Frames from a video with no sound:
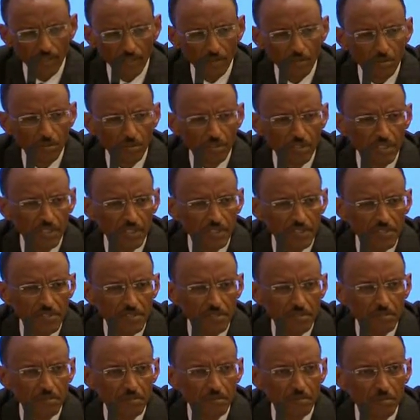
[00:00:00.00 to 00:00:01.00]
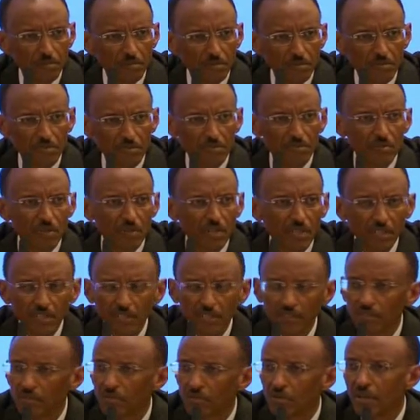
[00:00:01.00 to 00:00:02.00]
colleagues who used to work
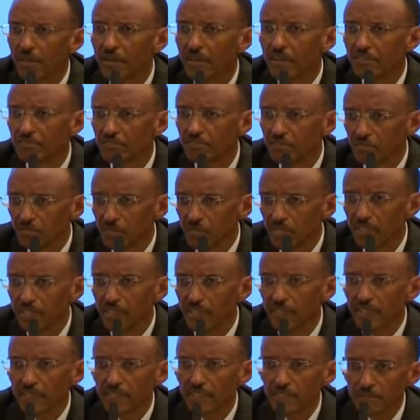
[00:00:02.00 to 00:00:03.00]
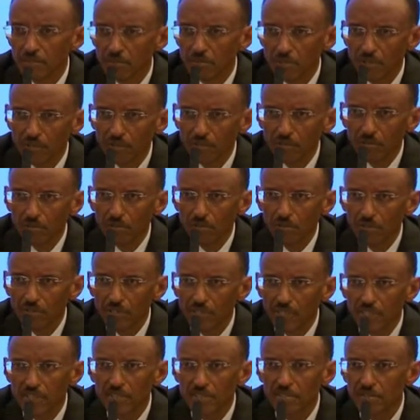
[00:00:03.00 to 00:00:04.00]
in Rwanda for many years, one called
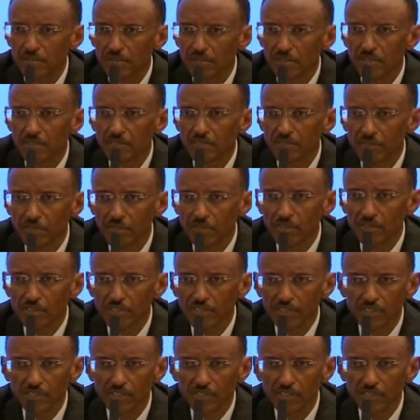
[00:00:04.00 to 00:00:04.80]
Alison Defoe.